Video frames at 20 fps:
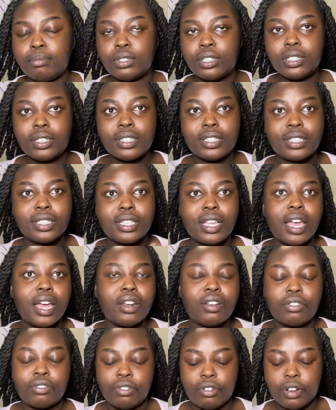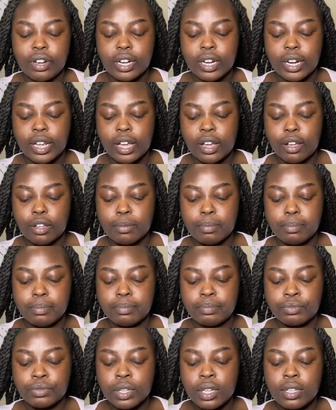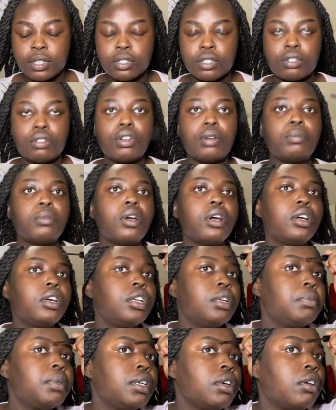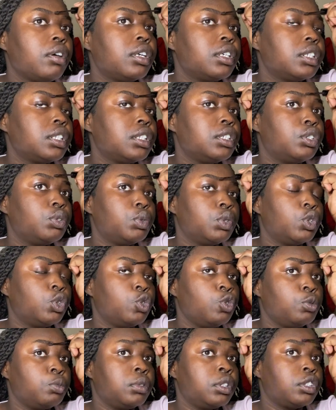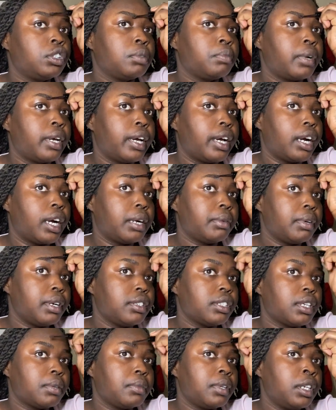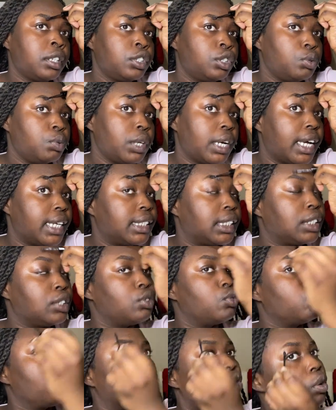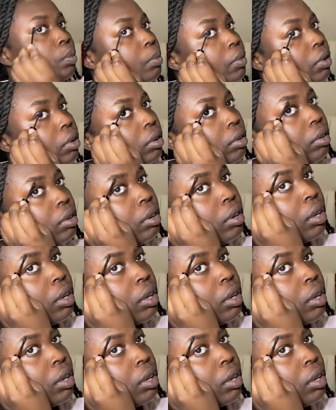just kind of growing it out. So I'm not going to be honestly doing too much on my eyebrows. I'm going to do it as normal,